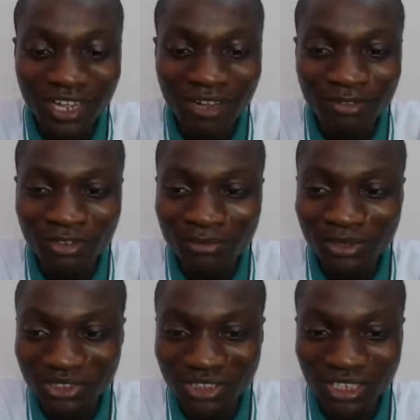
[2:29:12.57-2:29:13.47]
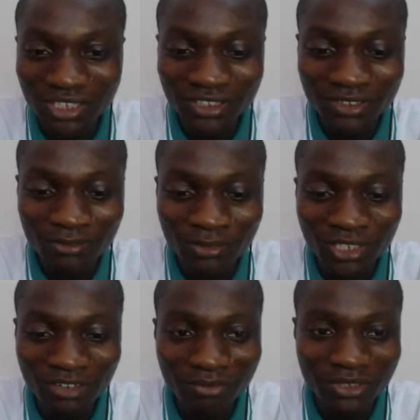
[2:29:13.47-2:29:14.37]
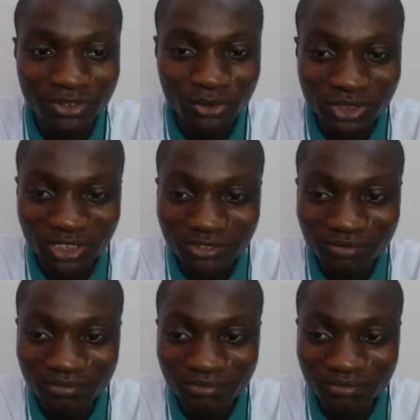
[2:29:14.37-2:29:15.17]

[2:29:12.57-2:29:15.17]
I have not been sharing what I've been doing.